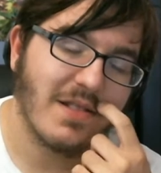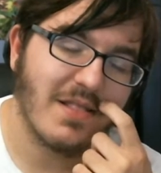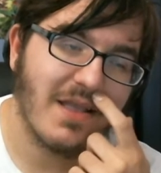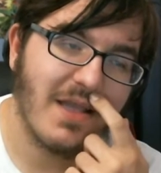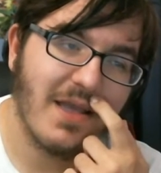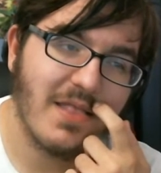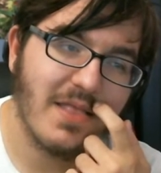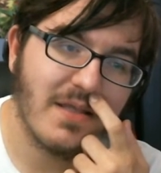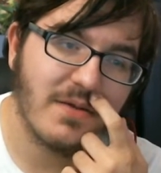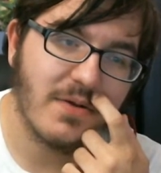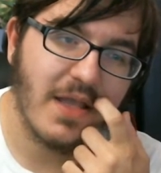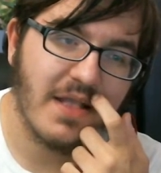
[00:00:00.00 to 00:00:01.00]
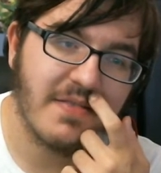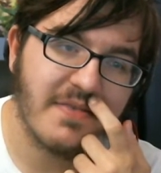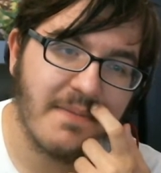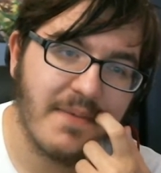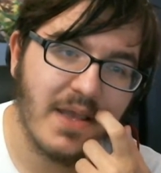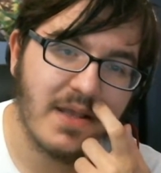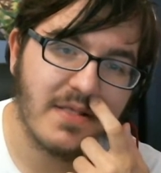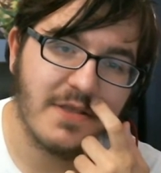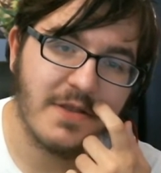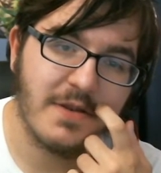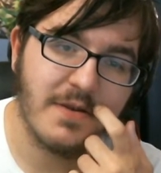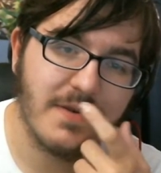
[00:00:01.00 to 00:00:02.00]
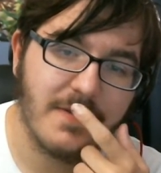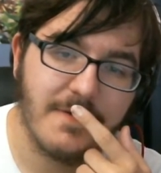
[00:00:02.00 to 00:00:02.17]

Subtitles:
I think I had, like, a little headset back then.